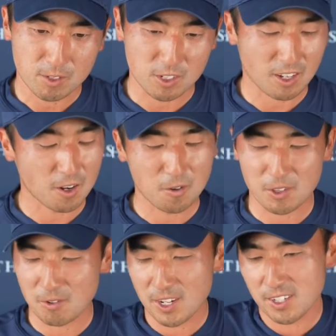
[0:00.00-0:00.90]
just got
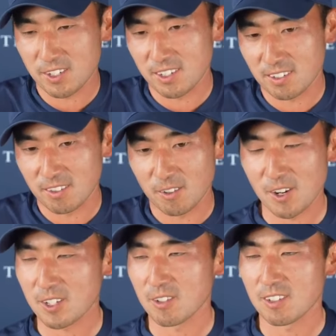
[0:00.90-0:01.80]
over the ridge and the
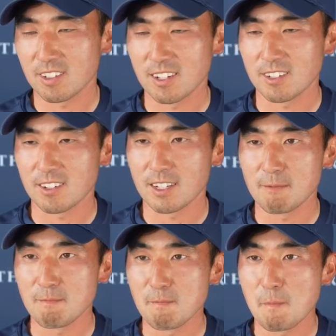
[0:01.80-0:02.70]
rest was history.